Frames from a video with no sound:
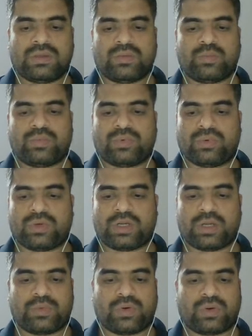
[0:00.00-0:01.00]

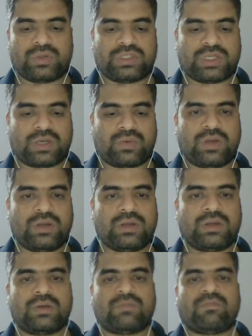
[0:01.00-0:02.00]
program.java,
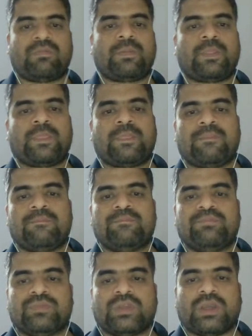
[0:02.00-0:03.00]

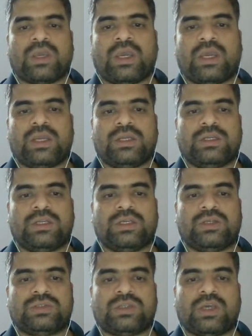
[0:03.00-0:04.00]
and
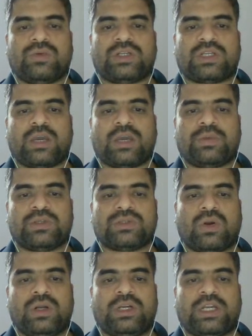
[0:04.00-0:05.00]
save the type as
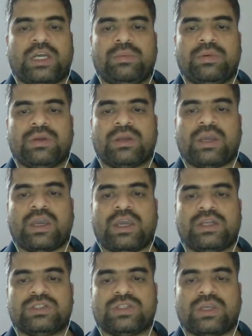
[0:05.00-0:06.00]
all type and
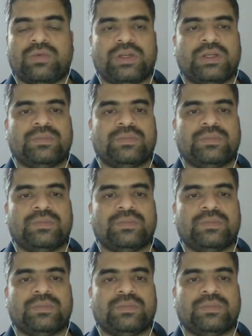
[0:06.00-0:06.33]
save it.